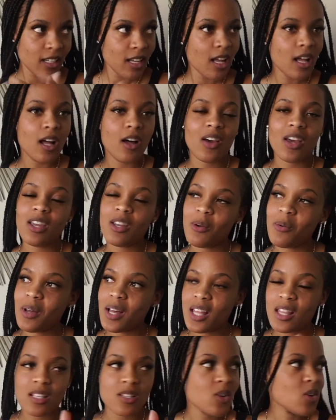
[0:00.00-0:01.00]
Okay, you know what?
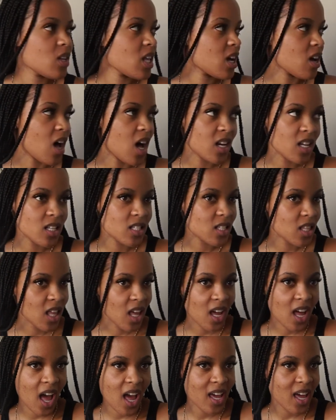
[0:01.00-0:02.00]
This whole like audience thing,
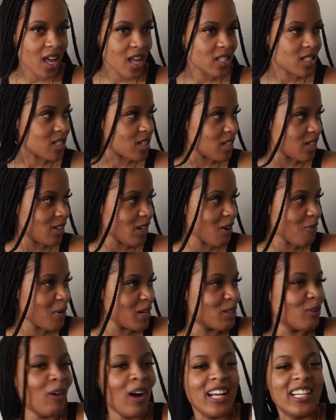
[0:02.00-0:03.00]
I can't do.
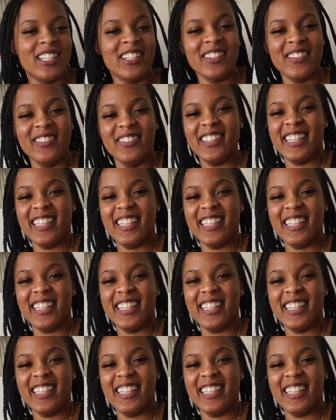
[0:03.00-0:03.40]
Everybody's watching me.